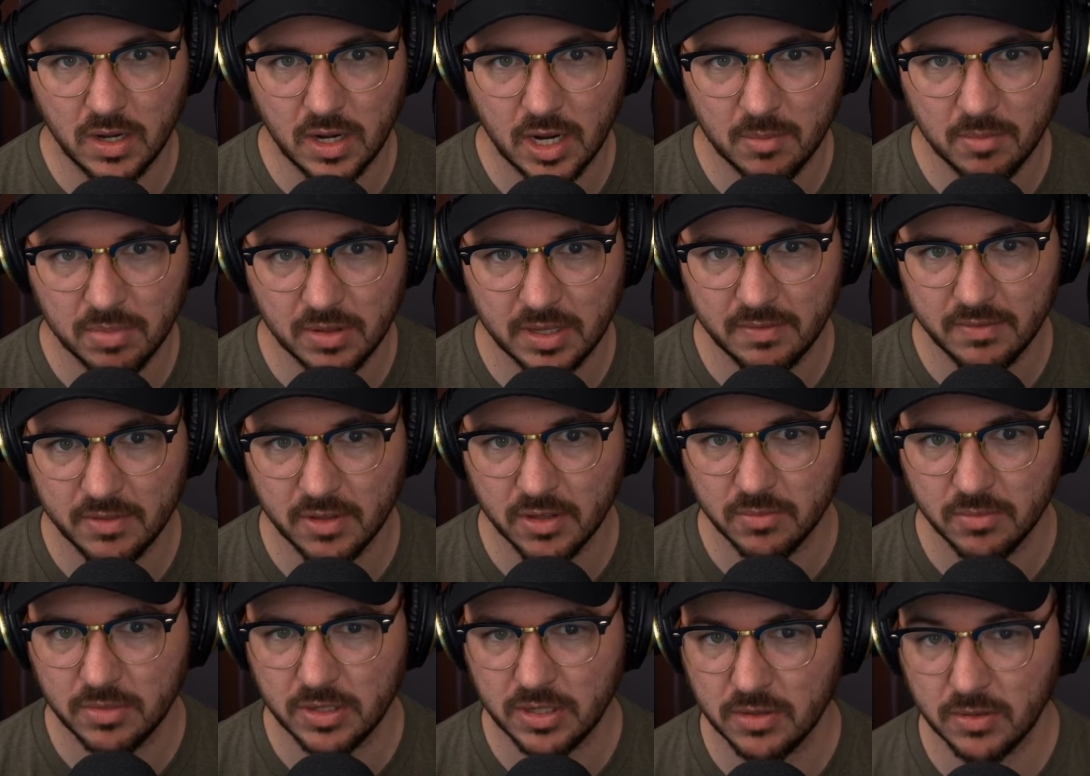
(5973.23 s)
I believe
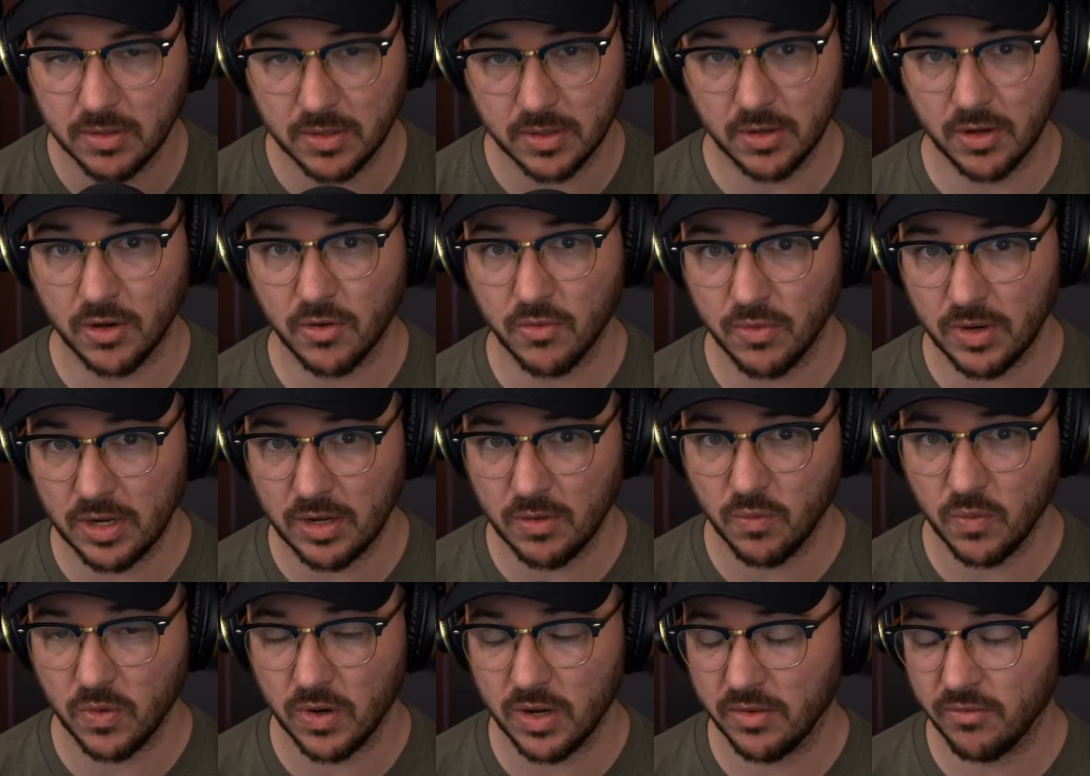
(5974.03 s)
they'll be doing their
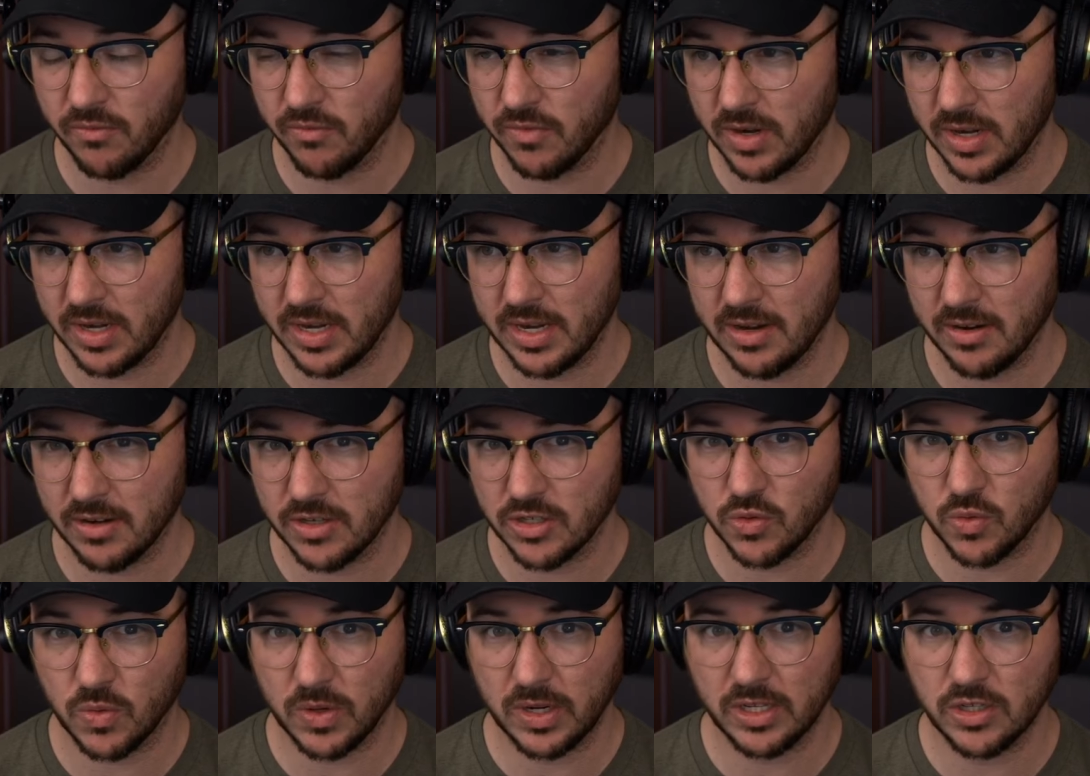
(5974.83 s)
green run here in
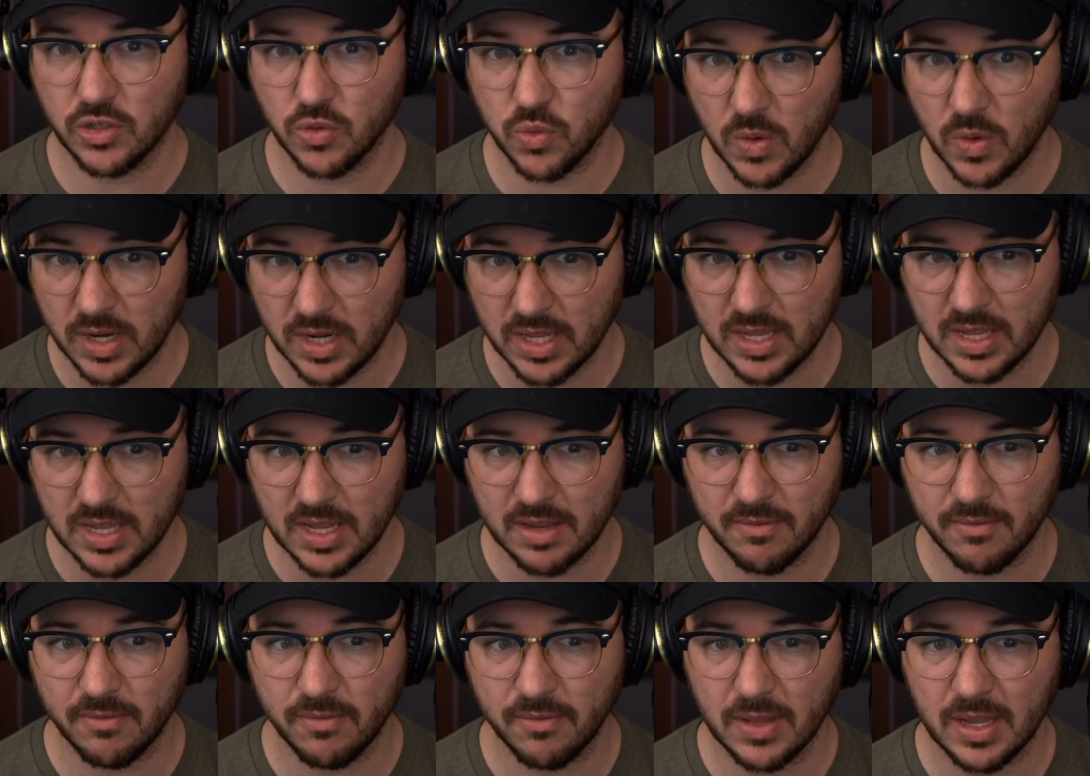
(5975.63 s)
2020
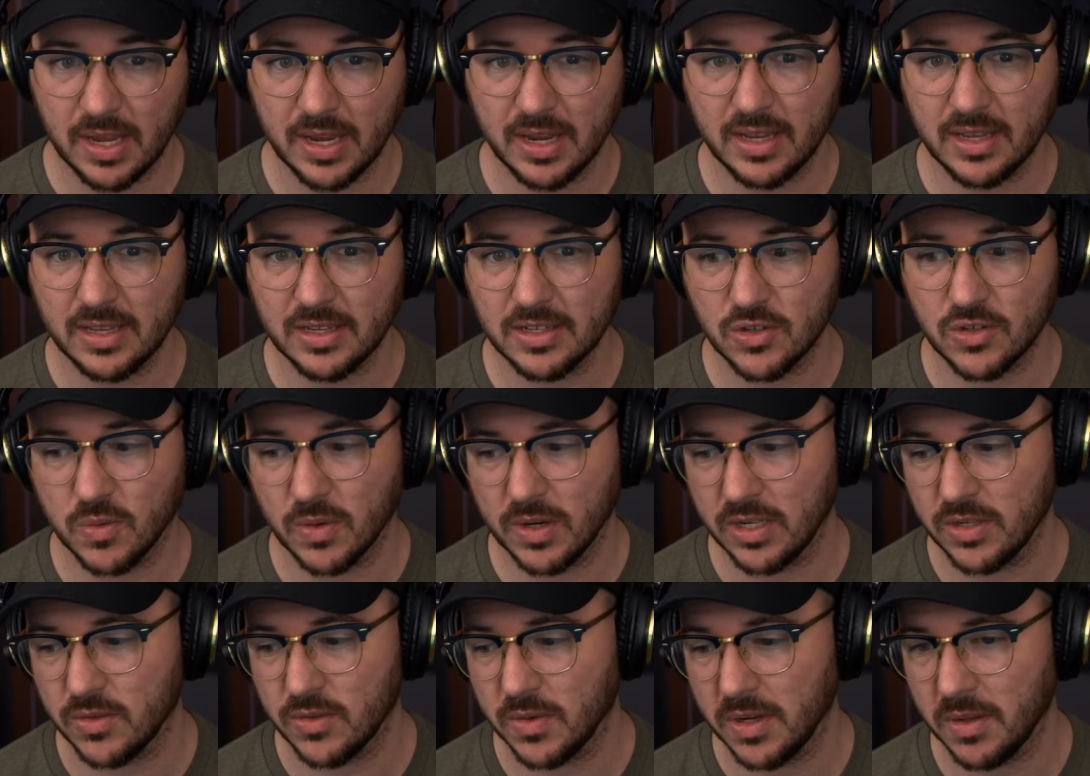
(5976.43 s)
and flying in
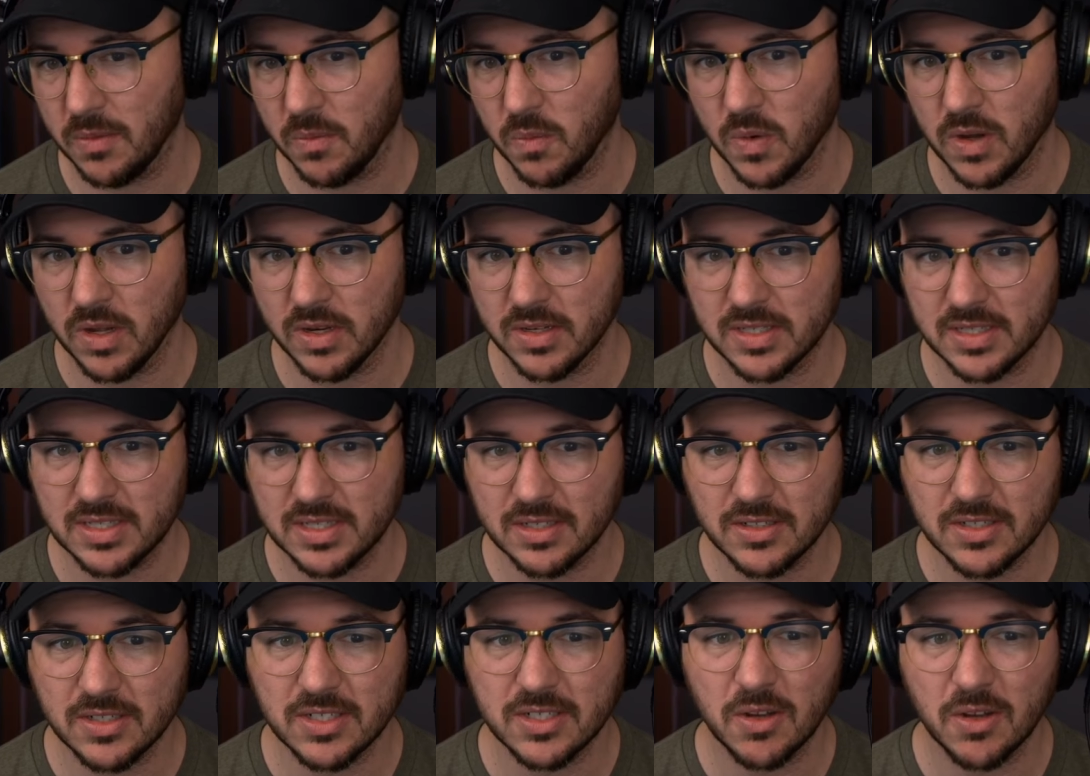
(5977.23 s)
2021.
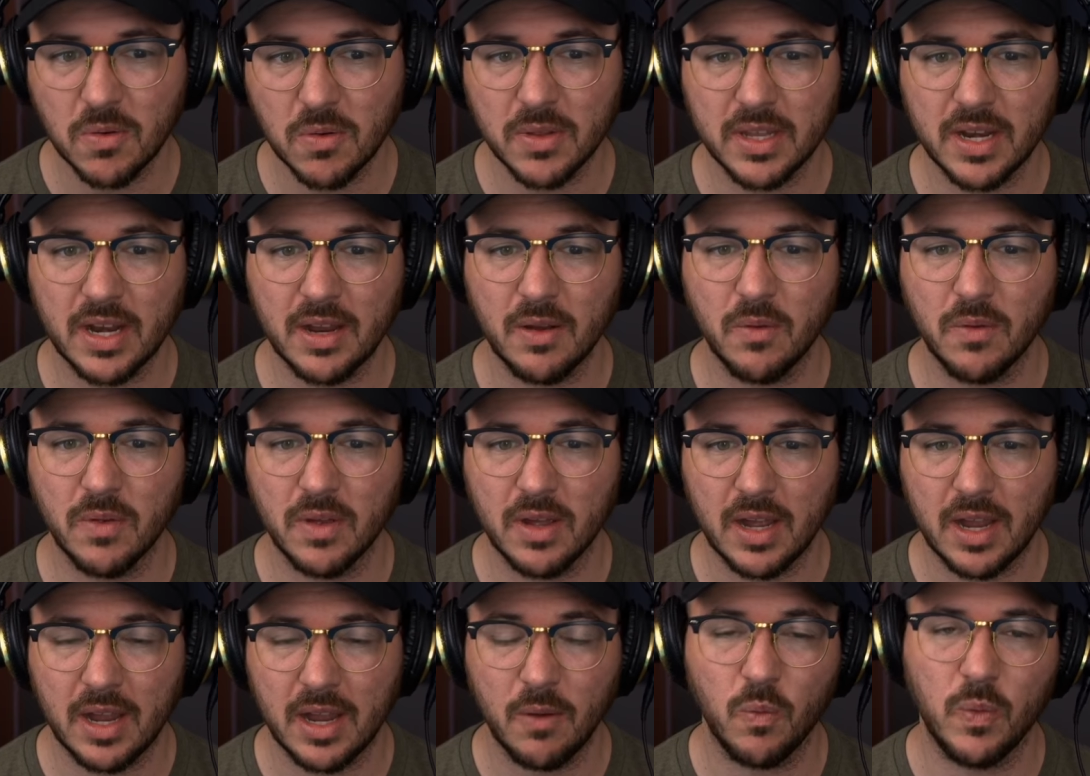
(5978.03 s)
Still slower than
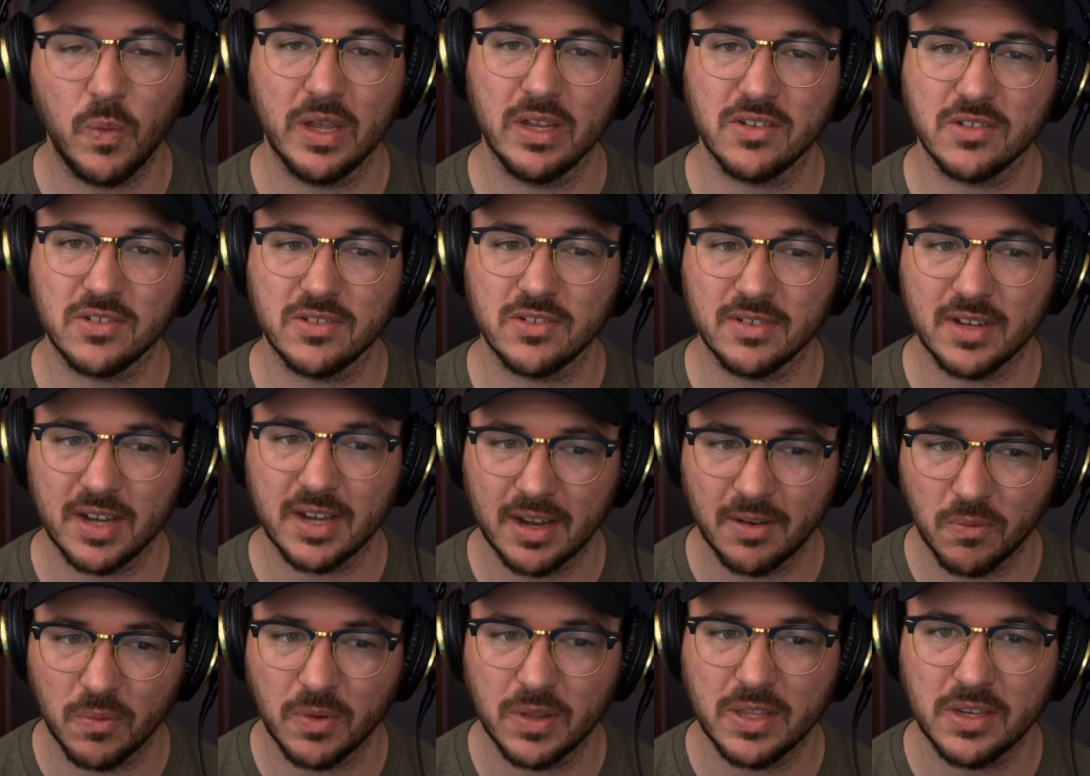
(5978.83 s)
I wish. I
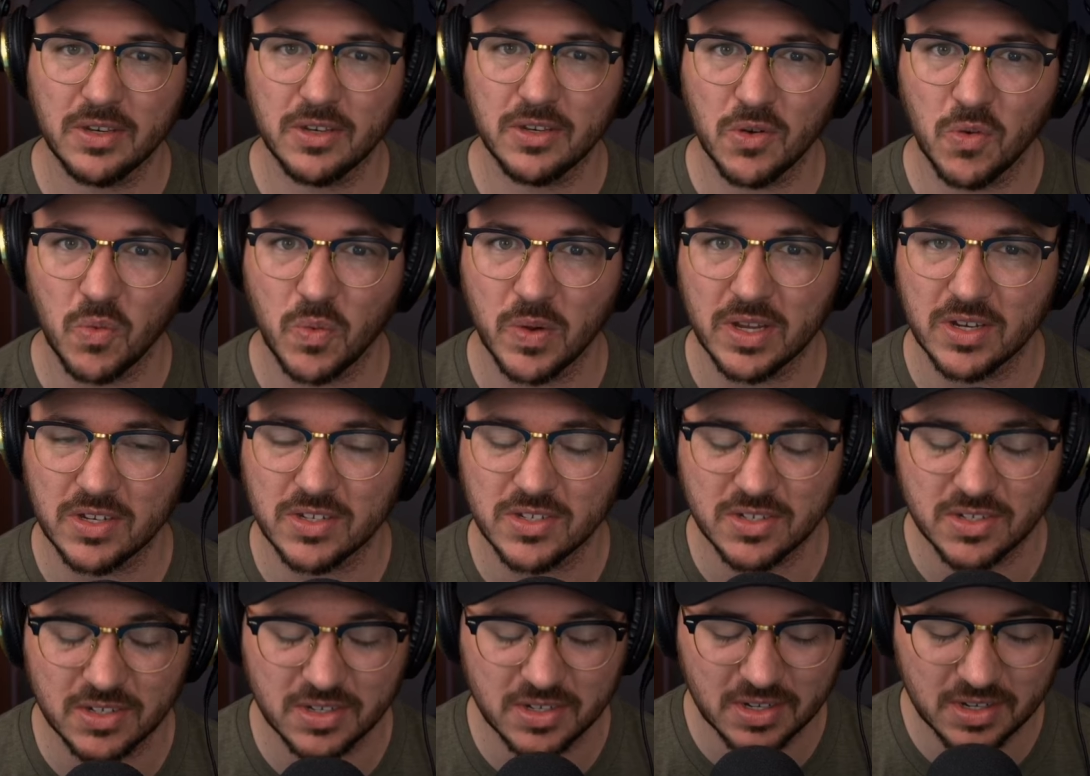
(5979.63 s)
really do
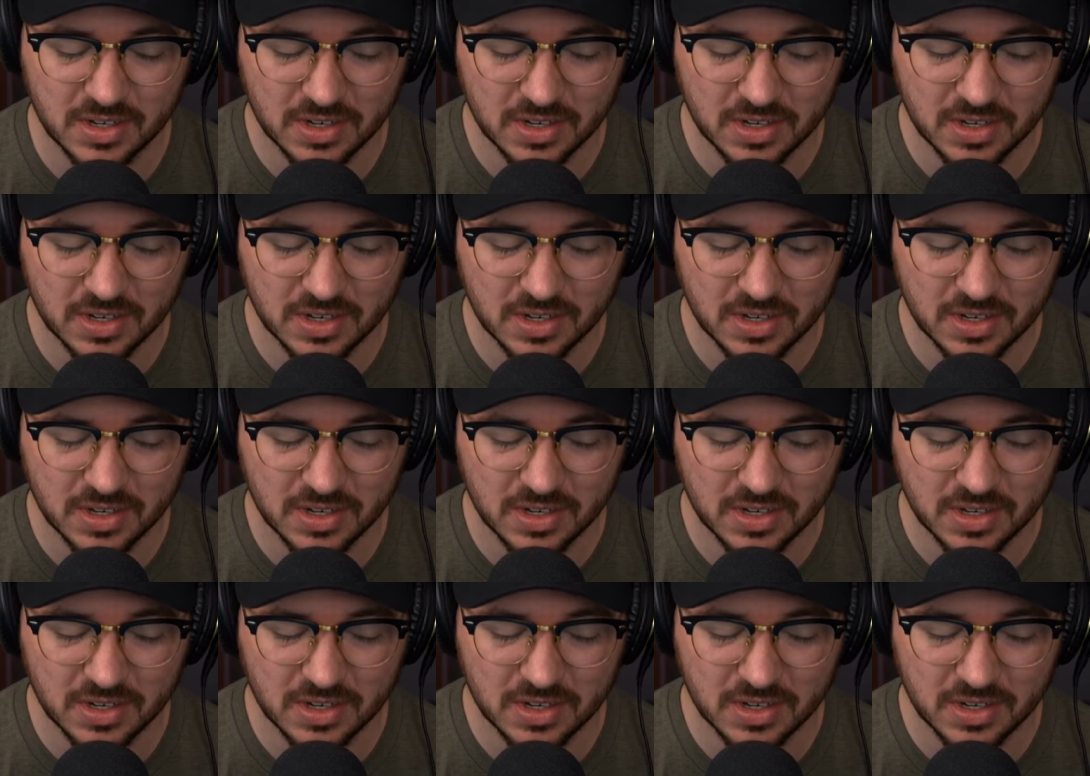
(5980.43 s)
wish